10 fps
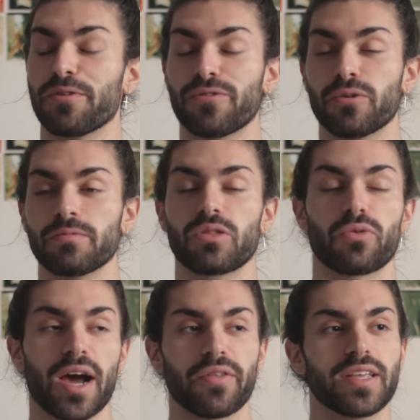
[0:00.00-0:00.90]
performed
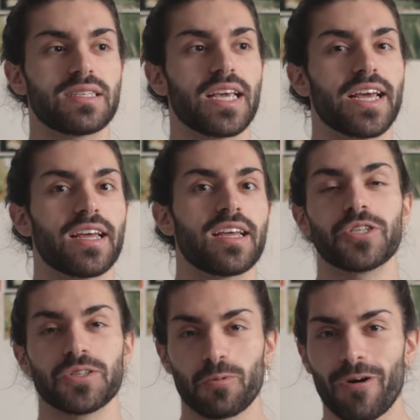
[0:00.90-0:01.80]
throughout this year,
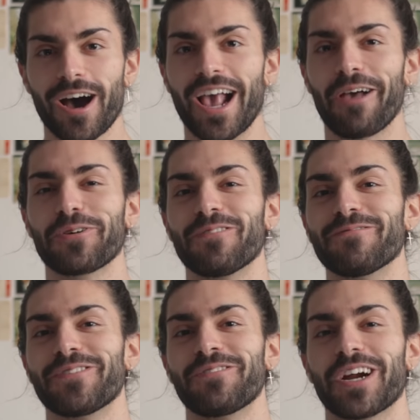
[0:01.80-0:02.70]
which is why I'm
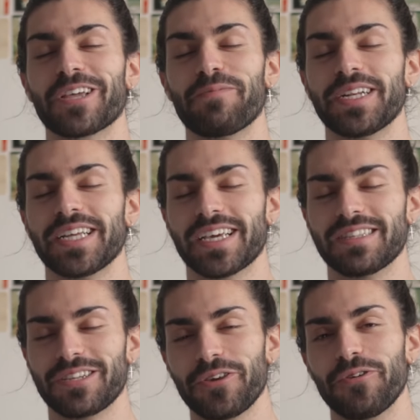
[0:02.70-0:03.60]
confident recommending
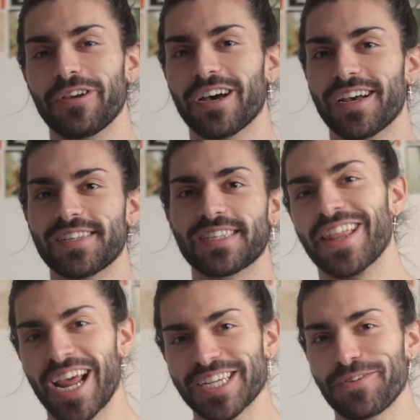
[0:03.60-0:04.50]
it to you guys.
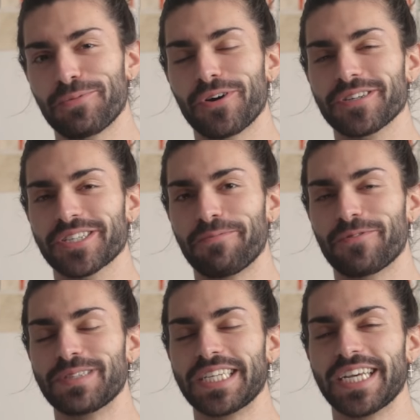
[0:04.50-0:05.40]
The next few products come
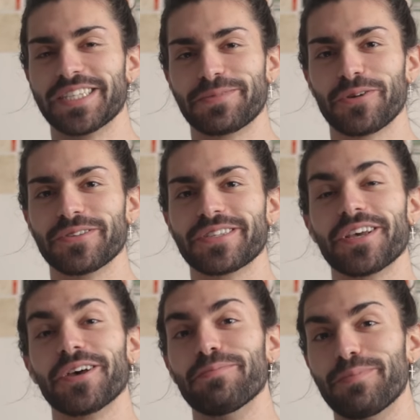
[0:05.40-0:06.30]
from today's sponsor,